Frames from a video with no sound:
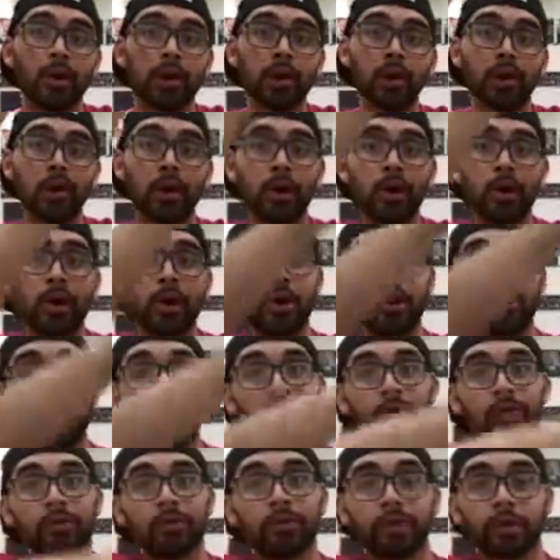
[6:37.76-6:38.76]

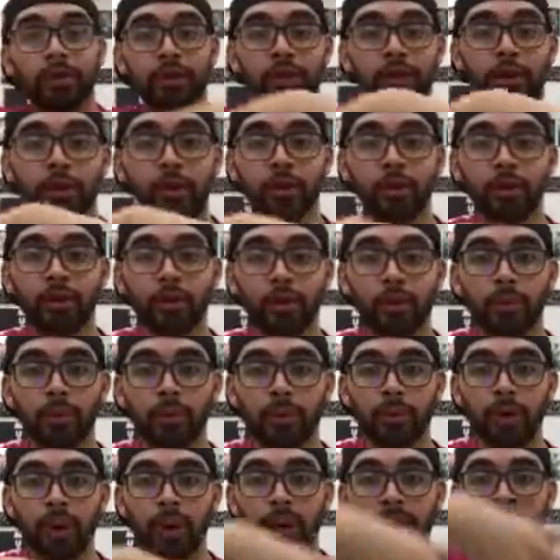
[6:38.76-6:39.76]
over the
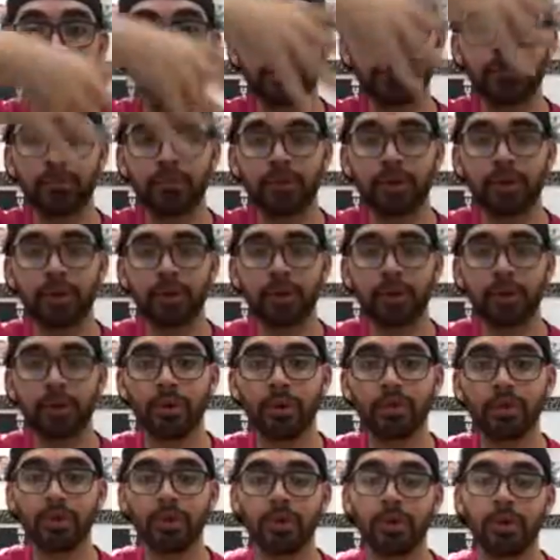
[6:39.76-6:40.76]

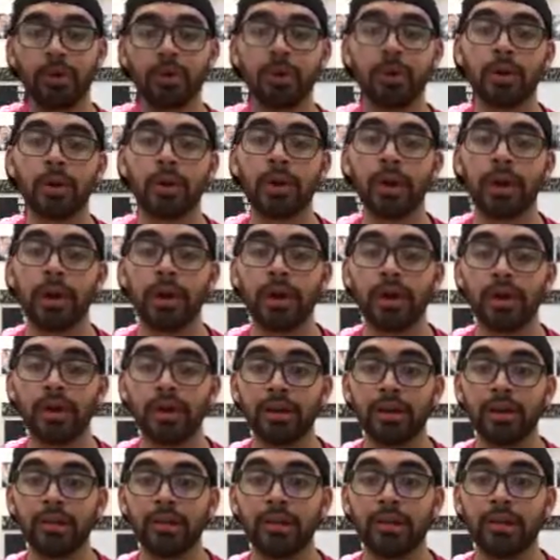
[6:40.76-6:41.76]
rainbow.
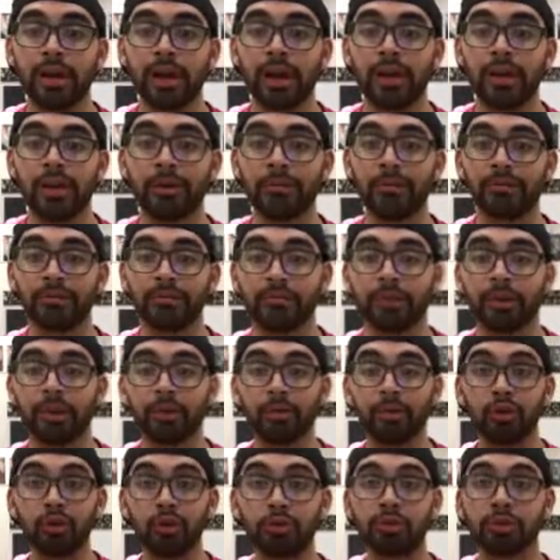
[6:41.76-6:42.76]
Now,
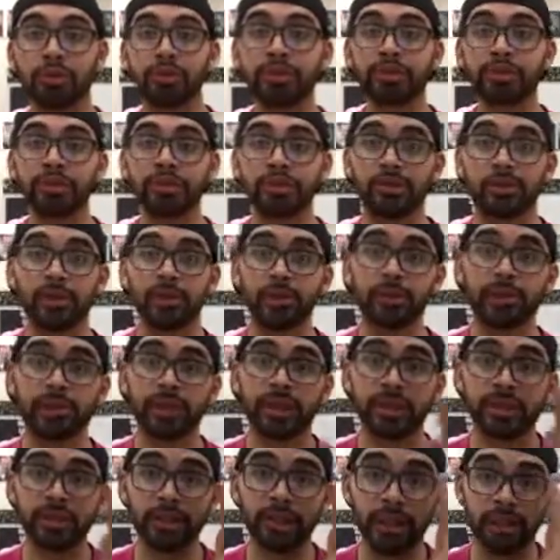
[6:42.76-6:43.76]
bluebirds is 2
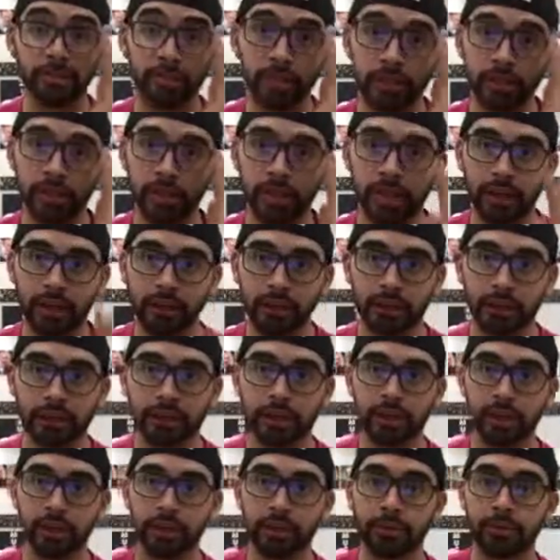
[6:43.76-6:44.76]
signs again put together.
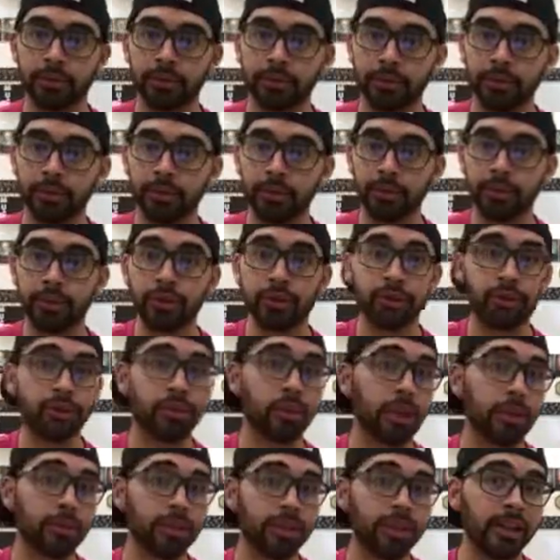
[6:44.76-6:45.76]
So blue, you use your
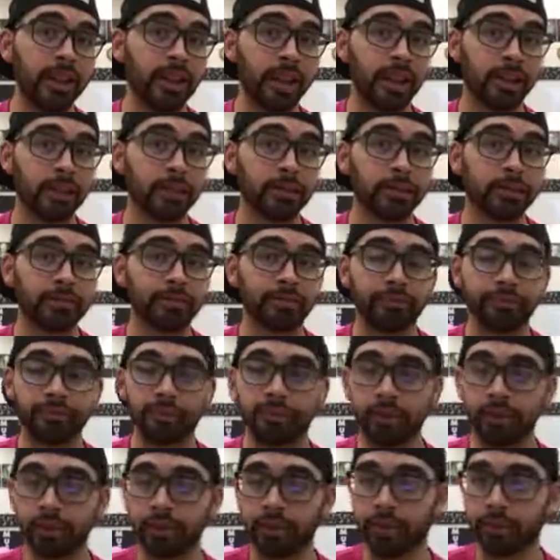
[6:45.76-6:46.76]
dominant hand.
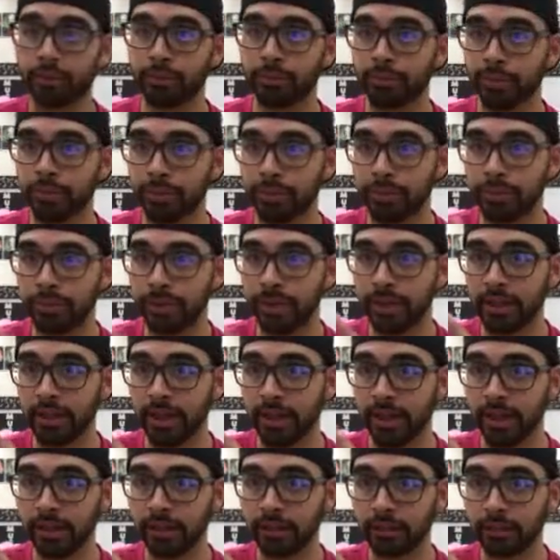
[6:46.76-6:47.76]
You're gonna put your B
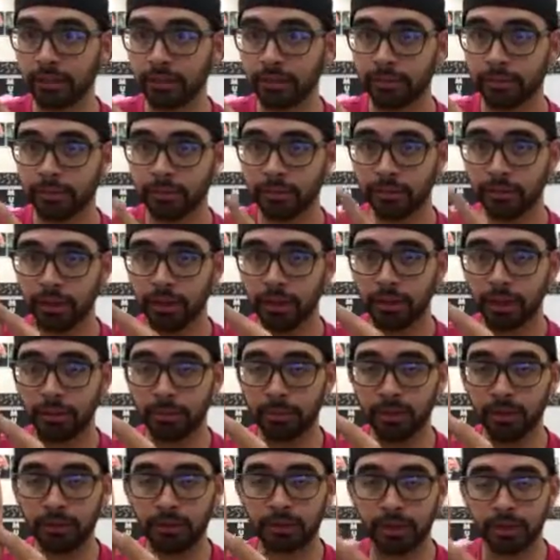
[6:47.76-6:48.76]
hand with the
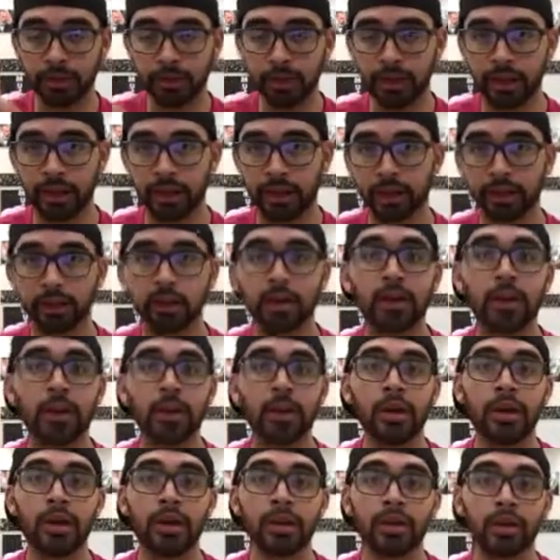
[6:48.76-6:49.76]
thumb in the front of the hand.
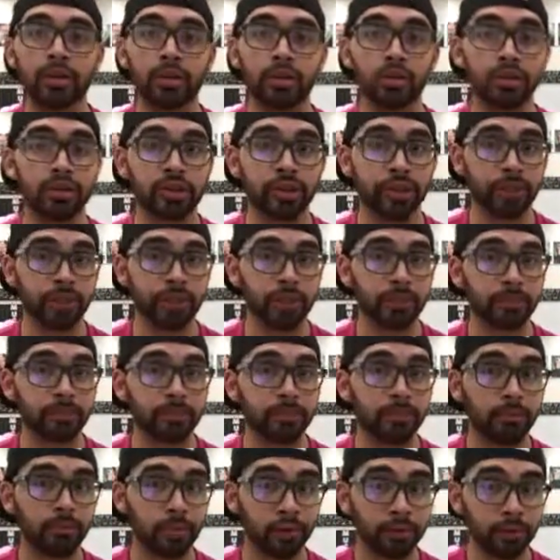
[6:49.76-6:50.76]
You're gonna shake.
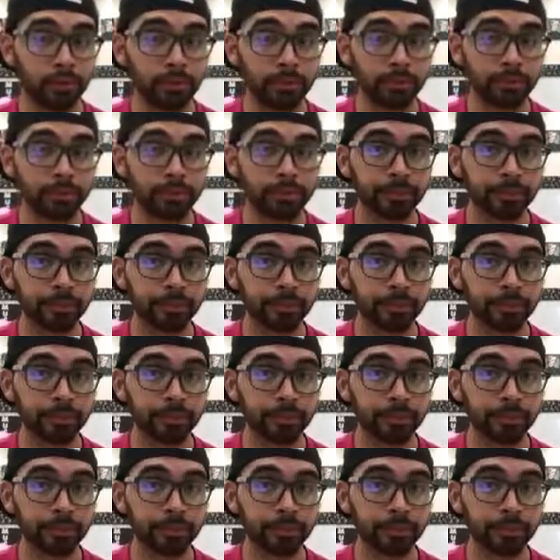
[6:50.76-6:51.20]
Blue,